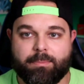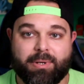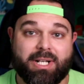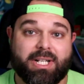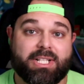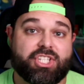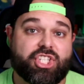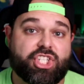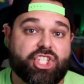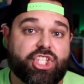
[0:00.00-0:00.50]
but
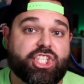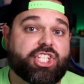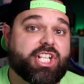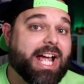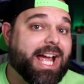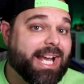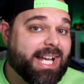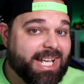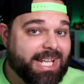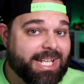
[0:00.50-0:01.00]
it's
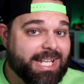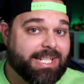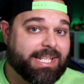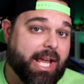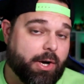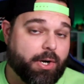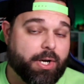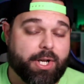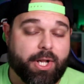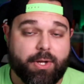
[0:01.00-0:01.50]
shiny
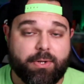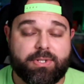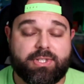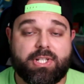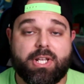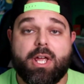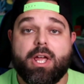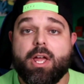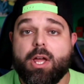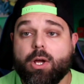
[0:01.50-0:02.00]
Gyarados,